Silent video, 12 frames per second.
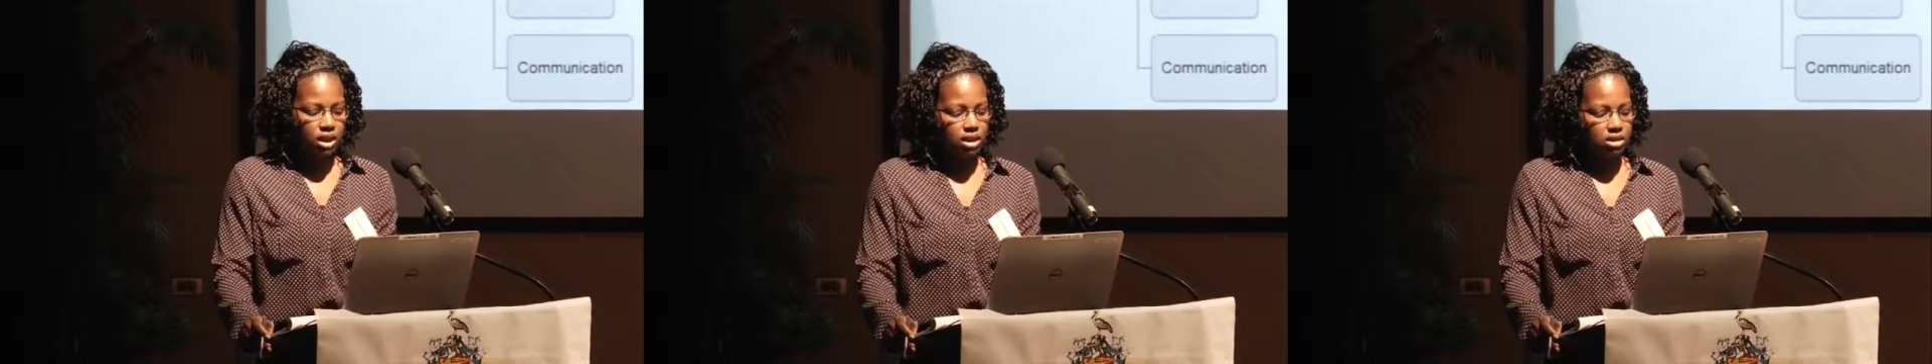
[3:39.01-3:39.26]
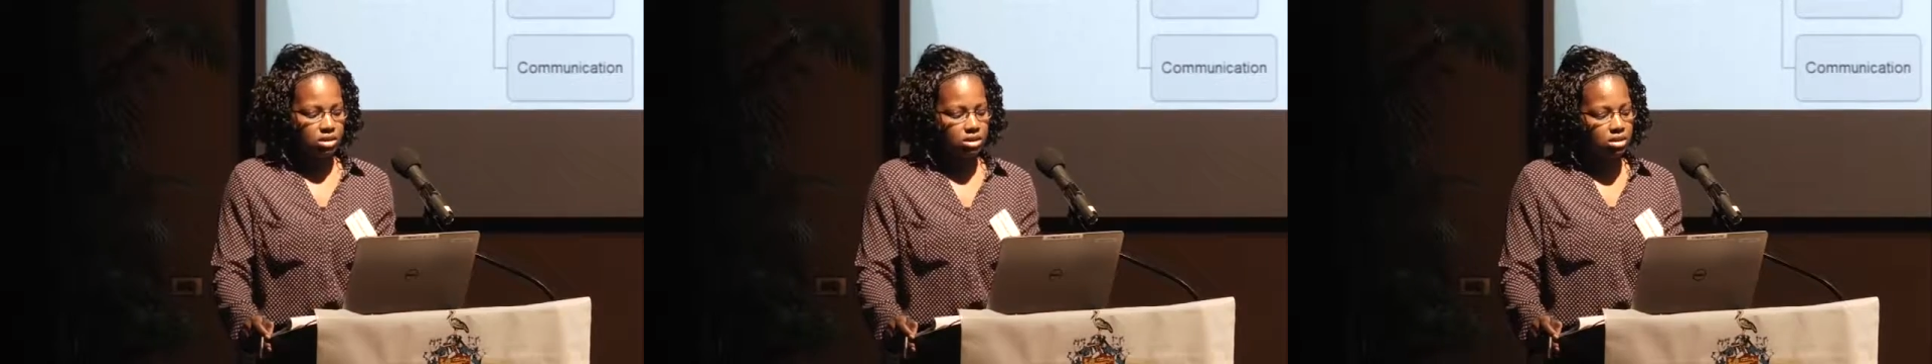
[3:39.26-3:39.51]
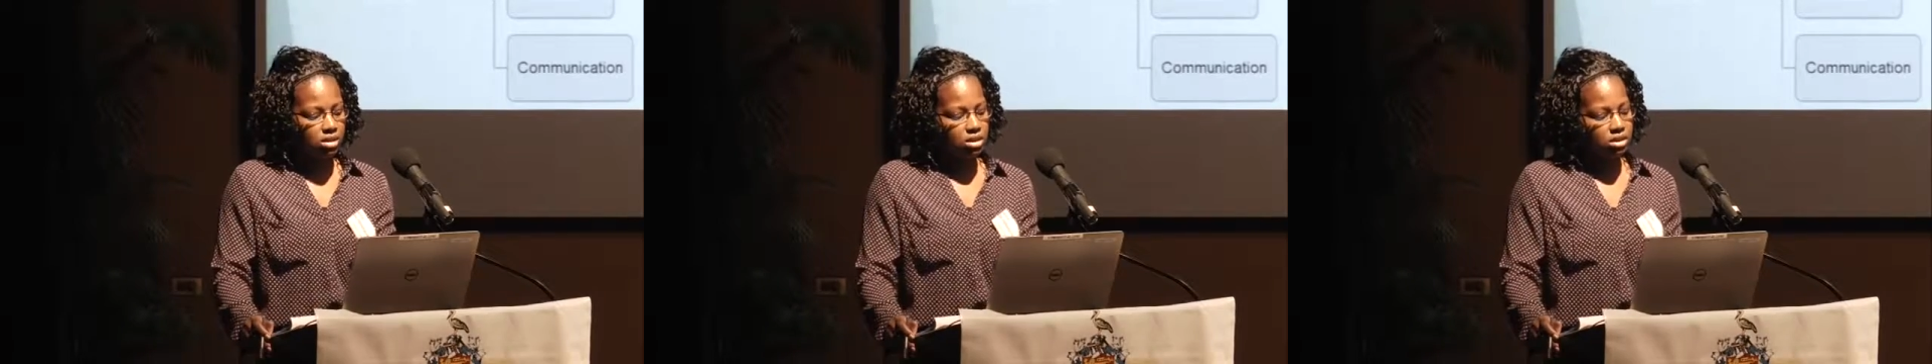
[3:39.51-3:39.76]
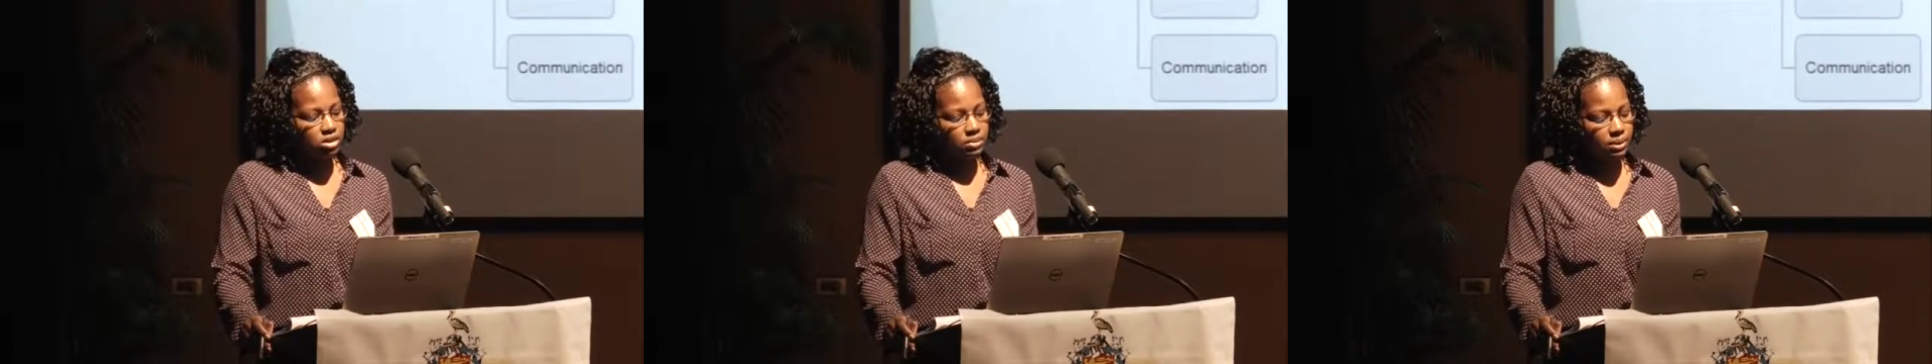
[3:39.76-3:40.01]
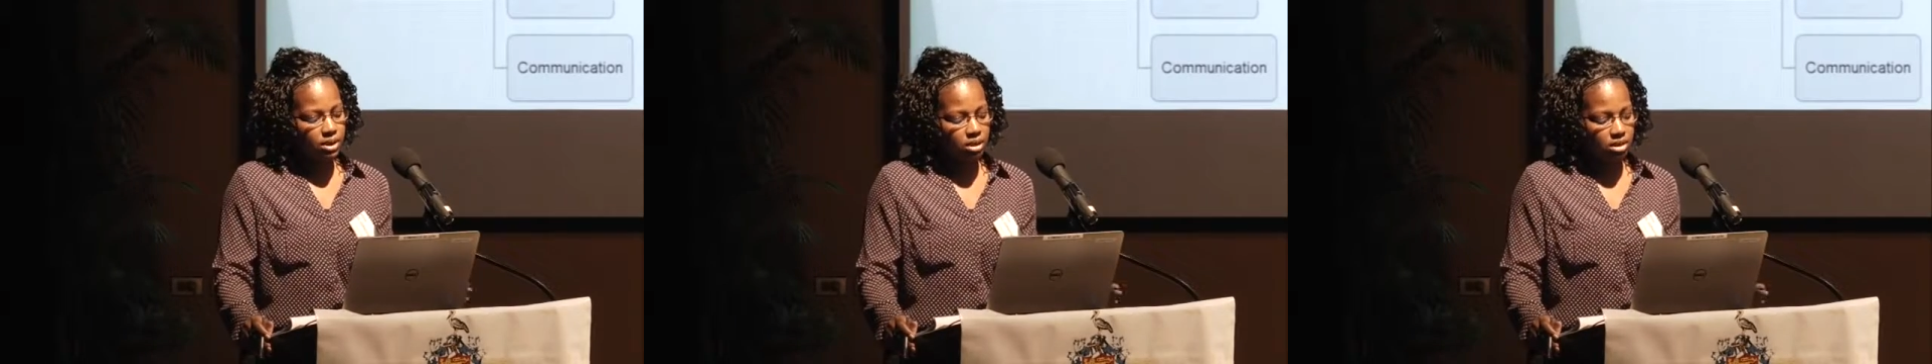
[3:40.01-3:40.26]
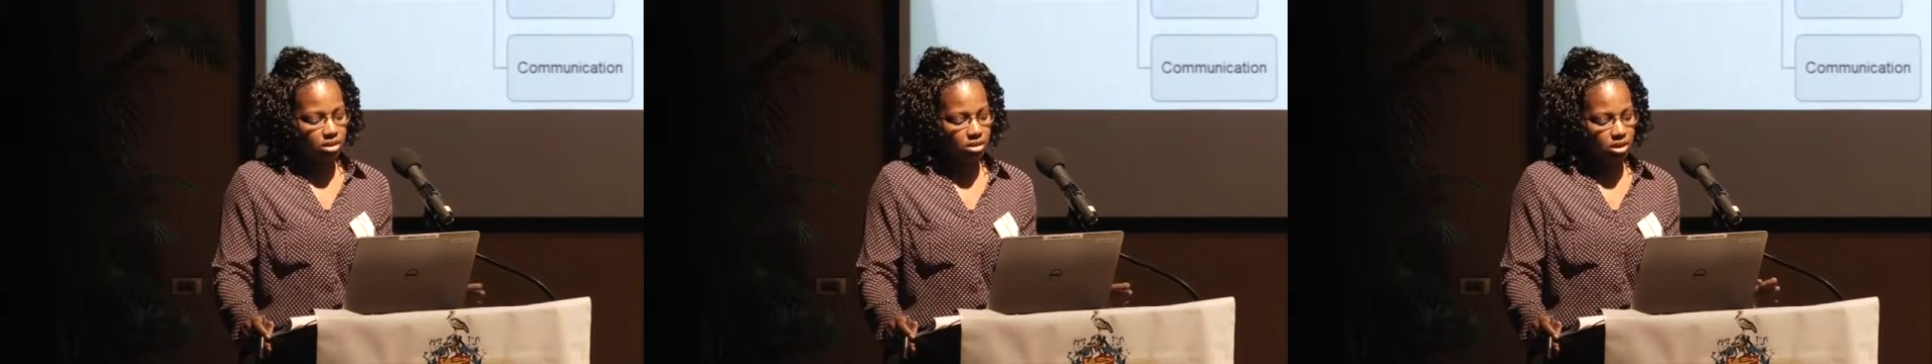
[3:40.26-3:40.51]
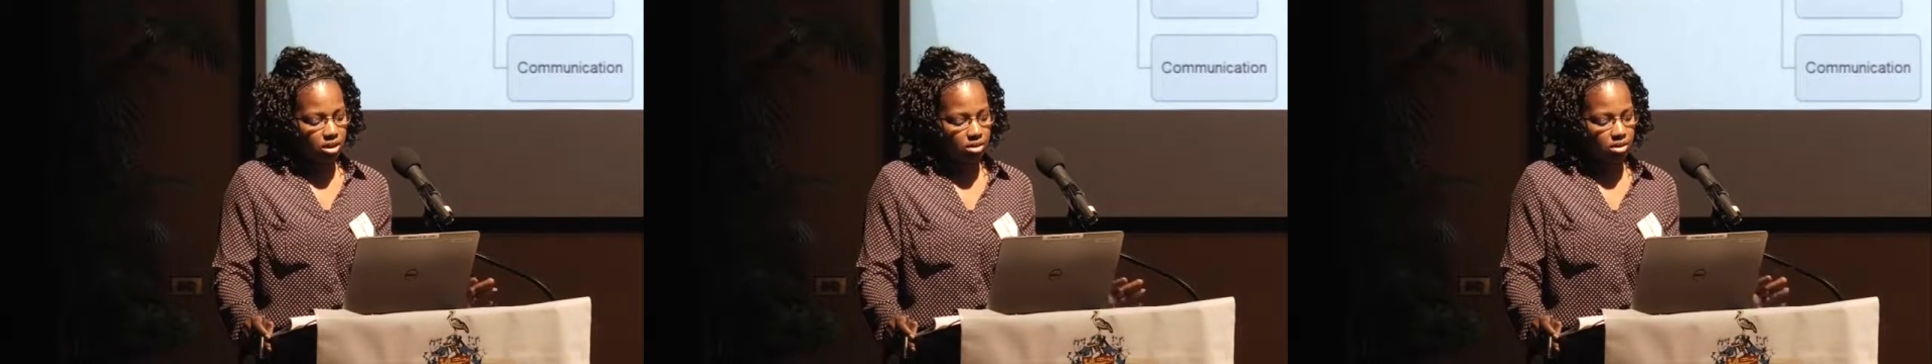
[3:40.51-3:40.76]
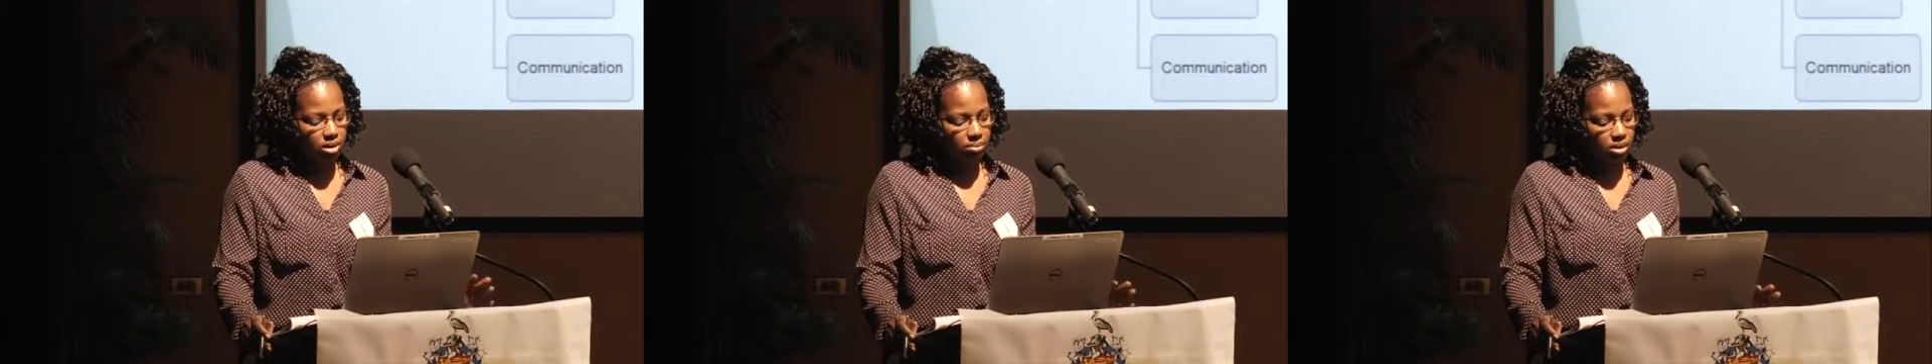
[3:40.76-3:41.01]
and under each pillar, there are
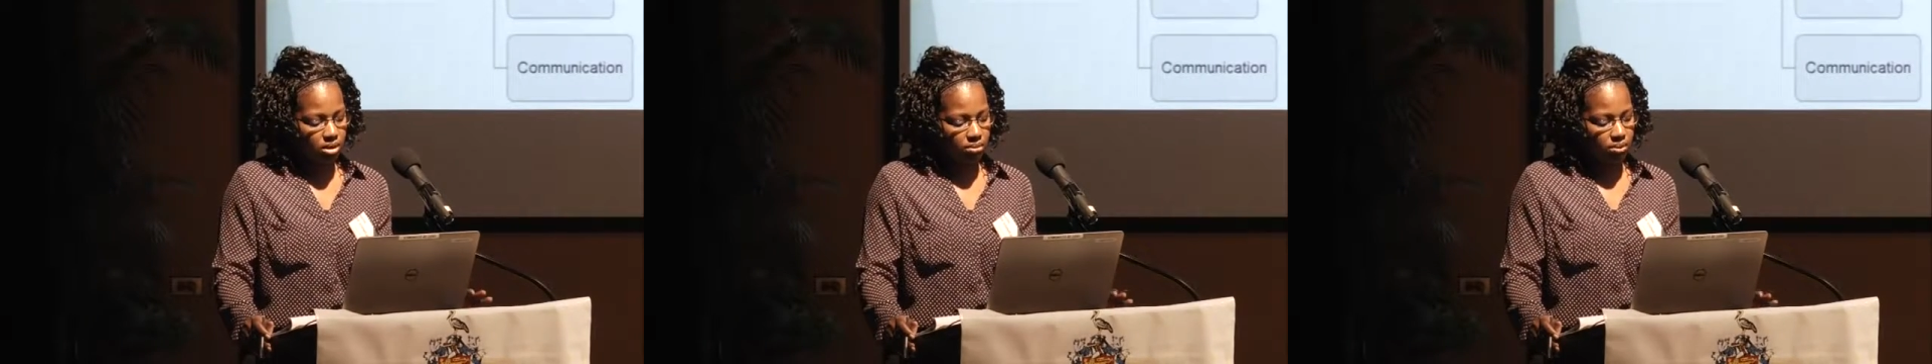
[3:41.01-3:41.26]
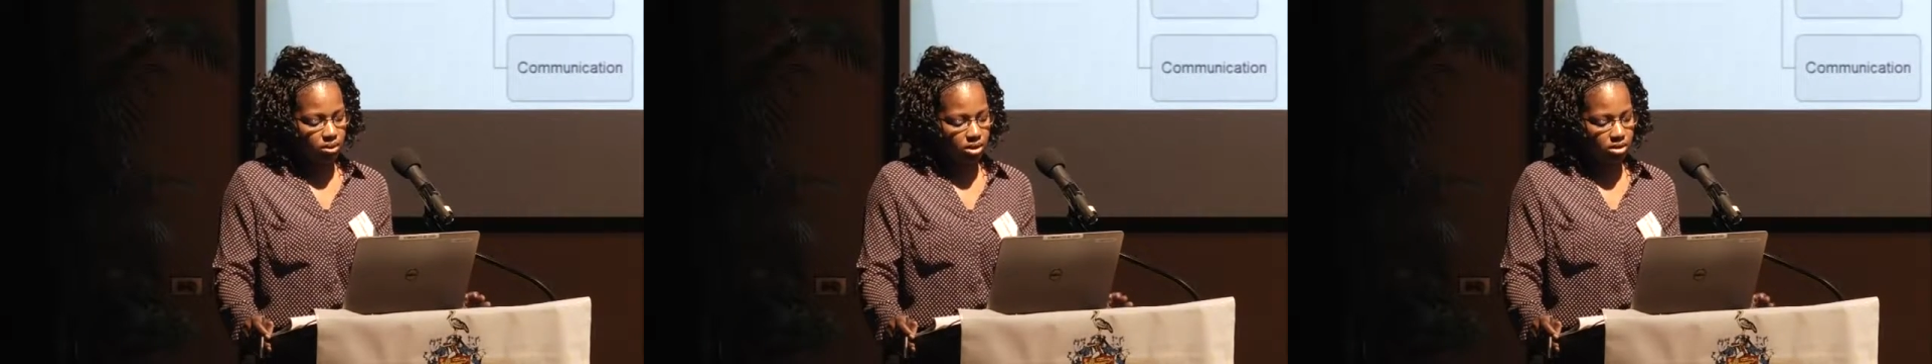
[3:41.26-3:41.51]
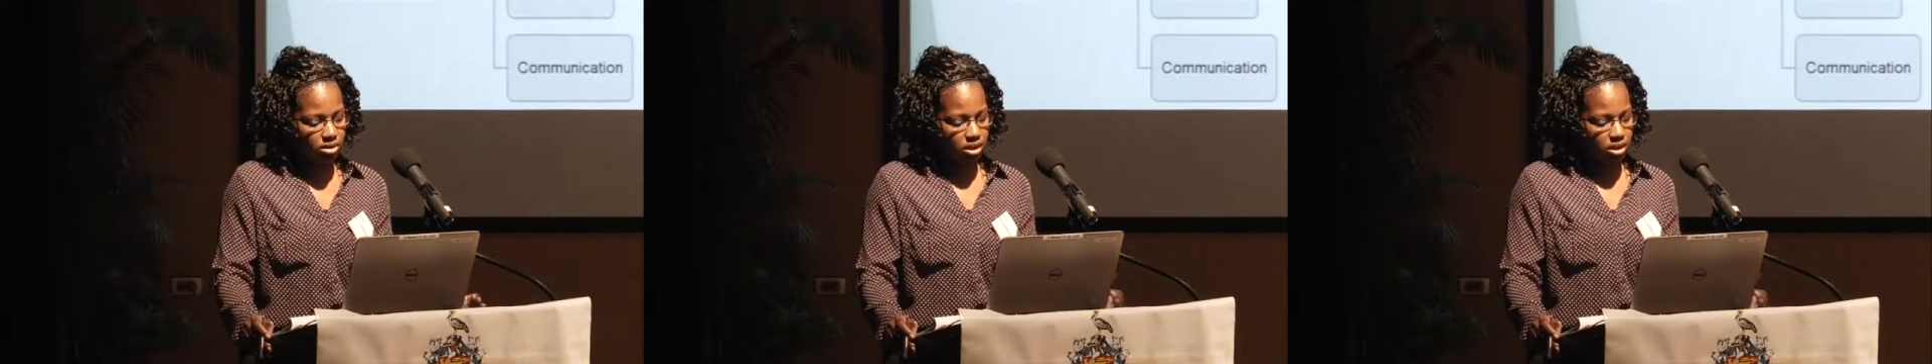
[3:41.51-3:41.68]
subcomponents